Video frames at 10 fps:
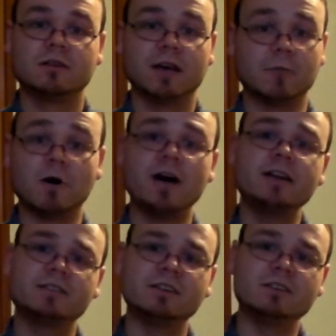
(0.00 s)
And why
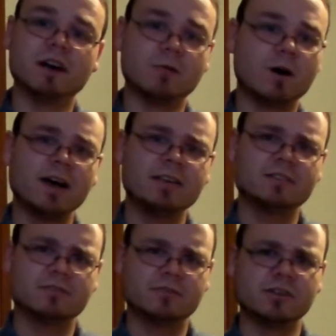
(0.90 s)
does he do that? Why is
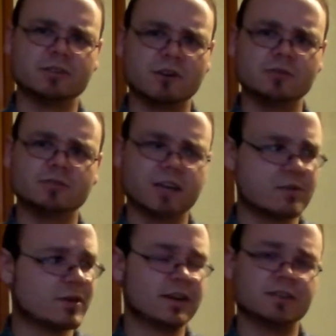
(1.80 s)
it for his own
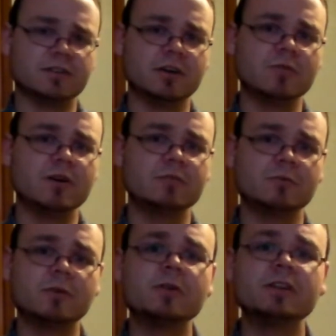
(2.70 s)
sake? Because you know what?
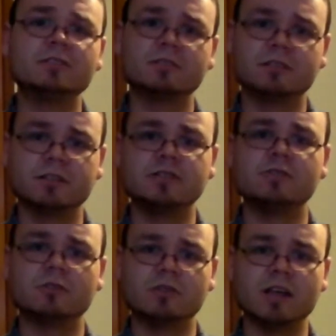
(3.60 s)
We're entered
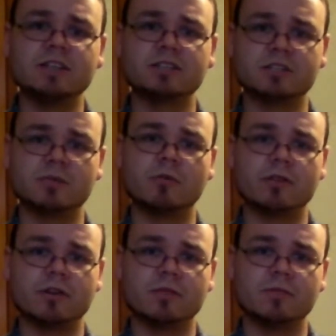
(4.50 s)
into a relationship
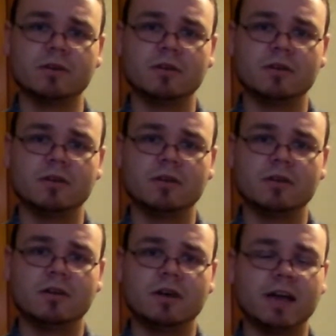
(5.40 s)
with him.
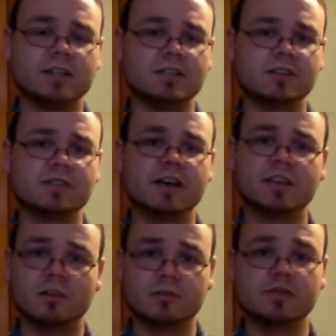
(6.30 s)
And just
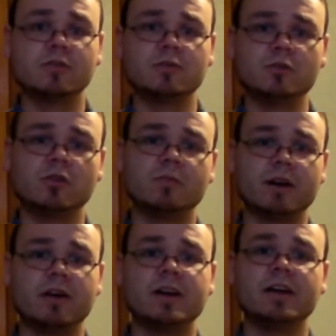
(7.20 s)
like those of you who are
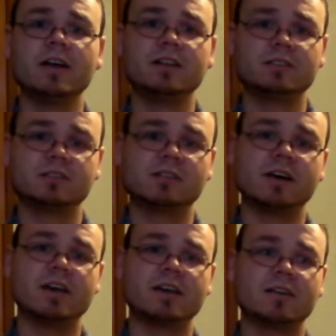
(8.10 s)
married, just
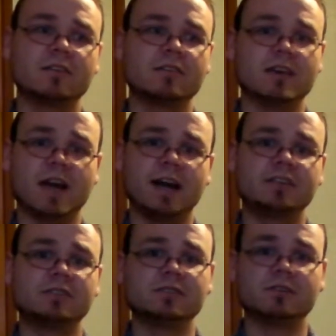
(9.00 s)
like the
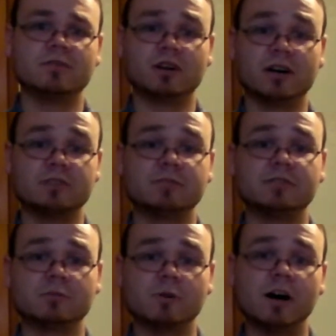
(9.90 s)
actions of your
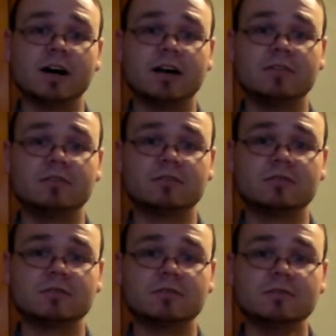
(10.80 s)
husbands or wives
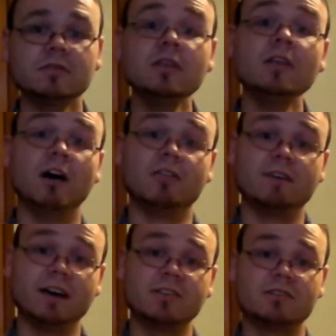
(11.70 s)

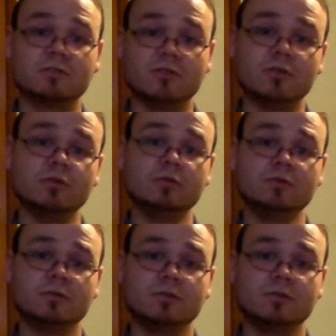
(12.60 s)
affects you,